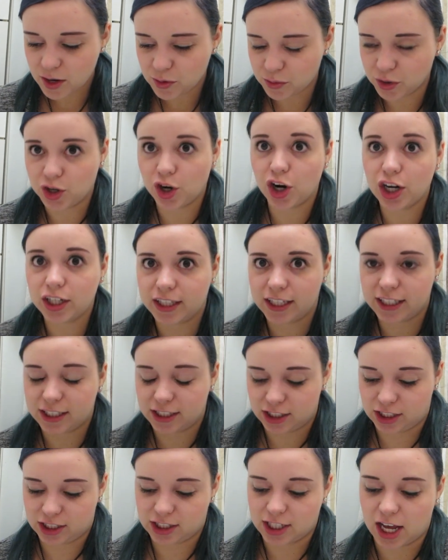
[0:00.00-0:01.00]

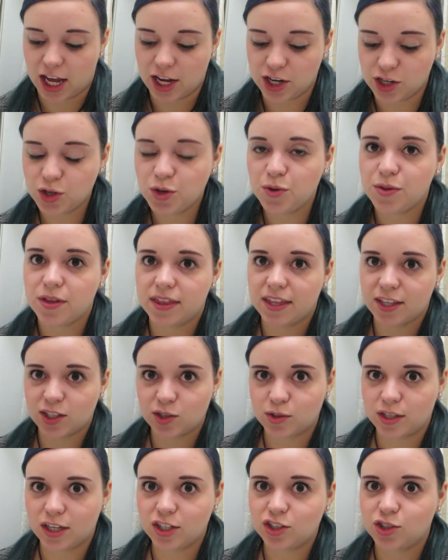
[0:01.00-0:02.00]
Regardless, I knew that this
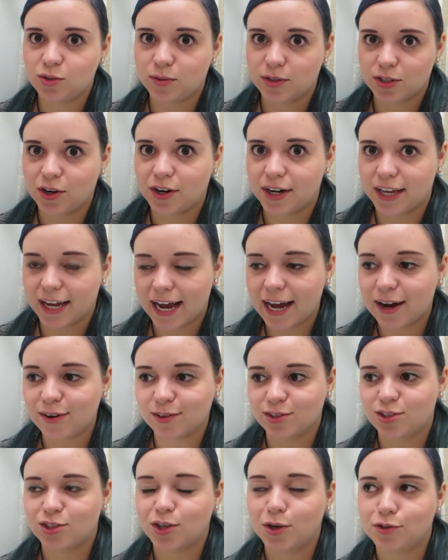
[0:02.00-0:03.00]
issue was already
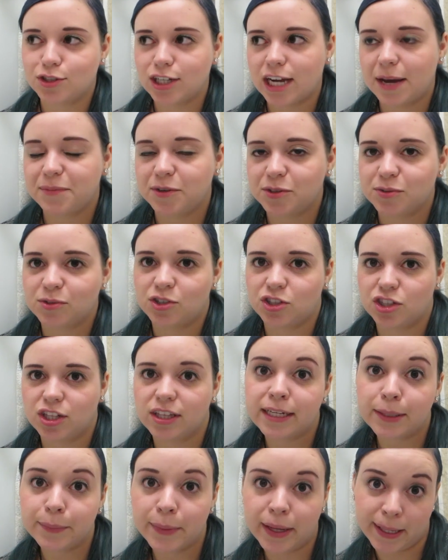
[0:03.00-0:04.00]
out, so Chapters was just a
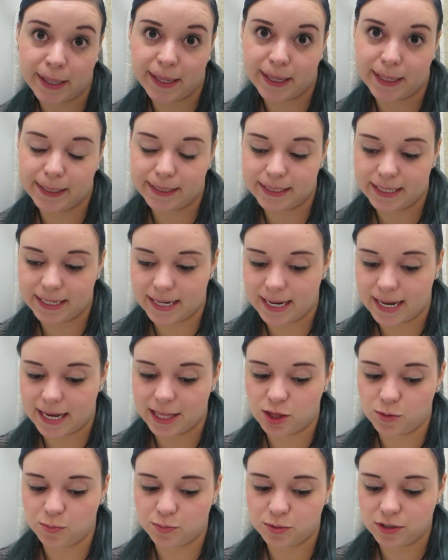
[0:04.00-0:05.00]
little behind and
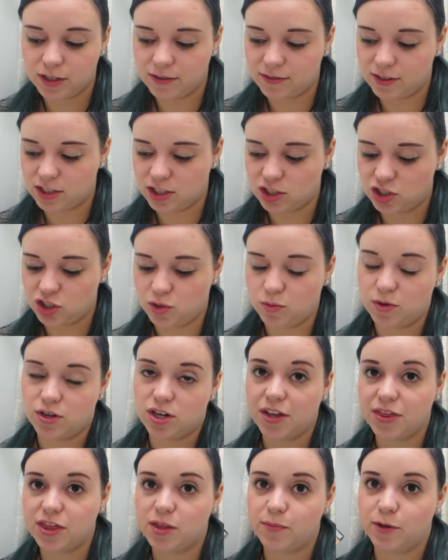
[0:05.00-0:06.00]
had the previous issue and
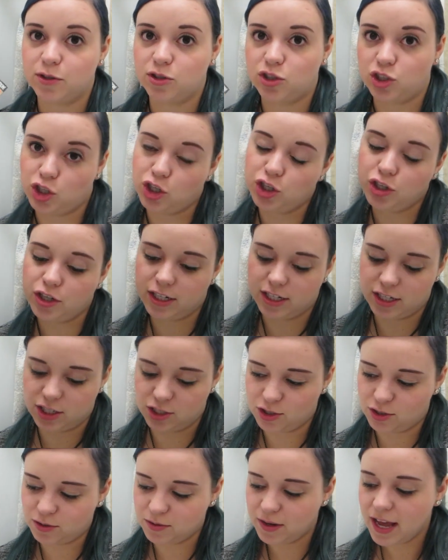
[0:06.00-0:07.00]
not the most current
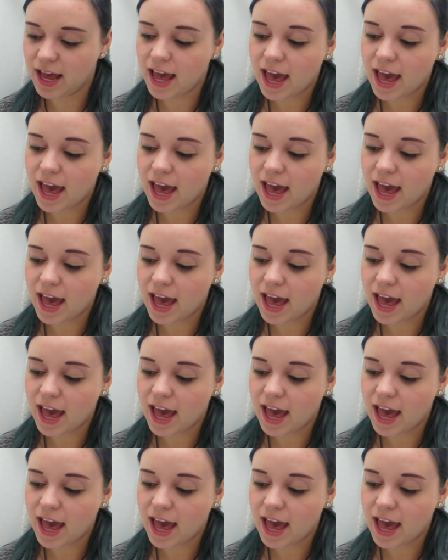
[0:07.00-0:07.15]
issue.